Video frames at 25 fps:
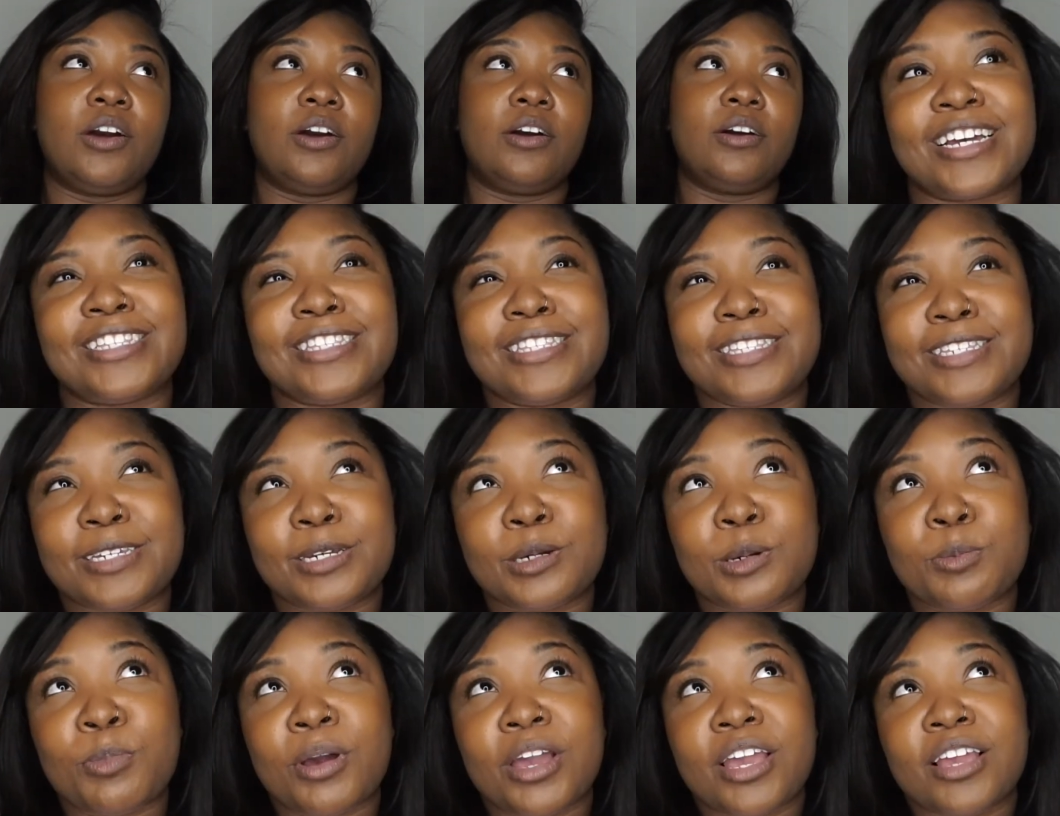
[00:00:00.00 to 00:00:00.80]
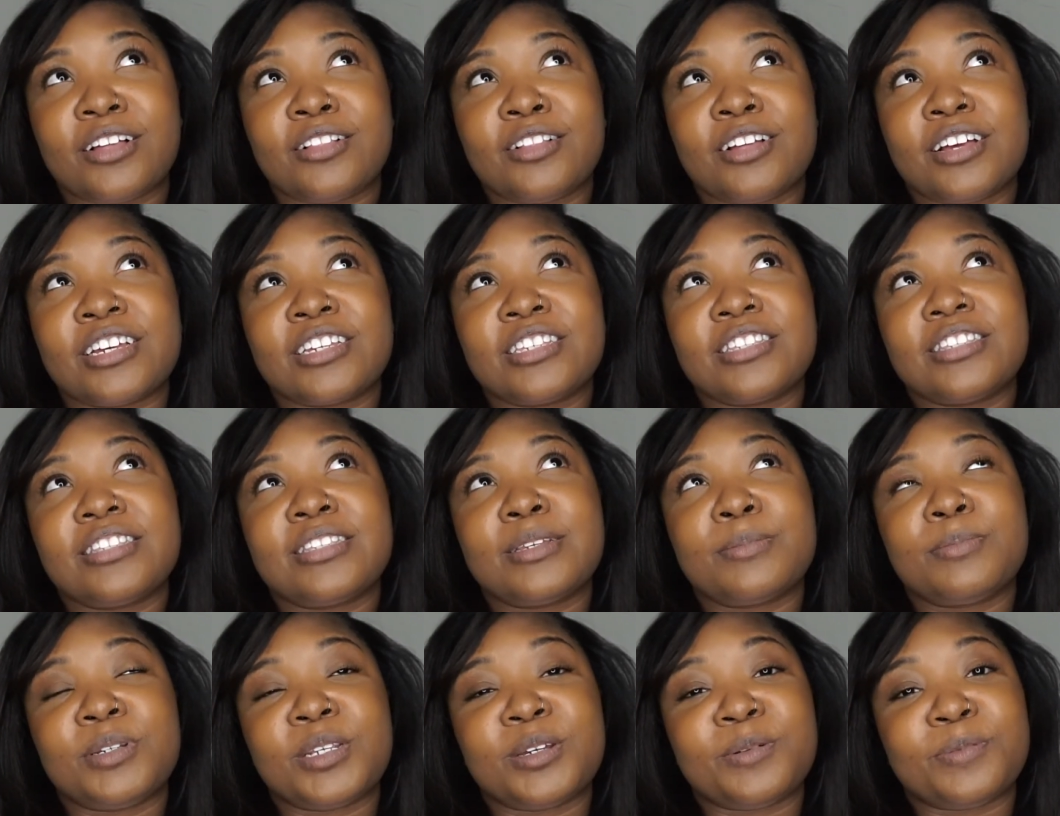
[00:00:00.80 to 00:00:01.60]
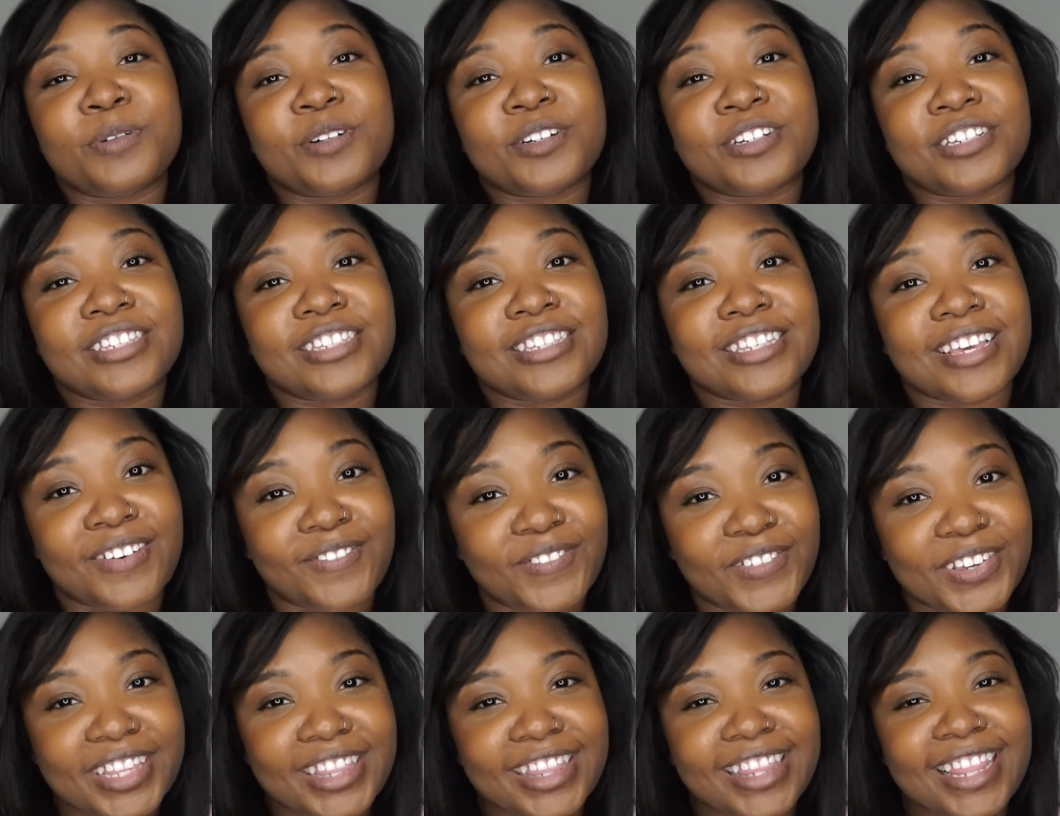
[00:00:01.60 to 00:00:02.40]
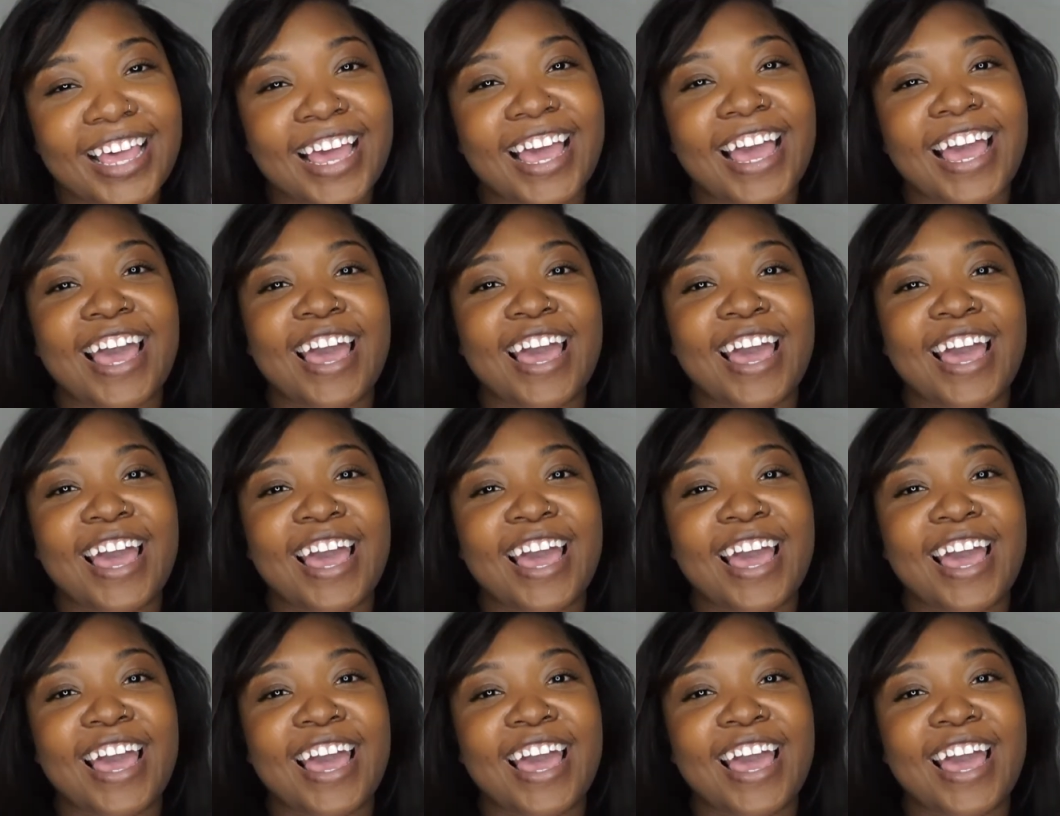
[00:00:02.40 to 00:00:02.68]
I took my NCLEX September 7th,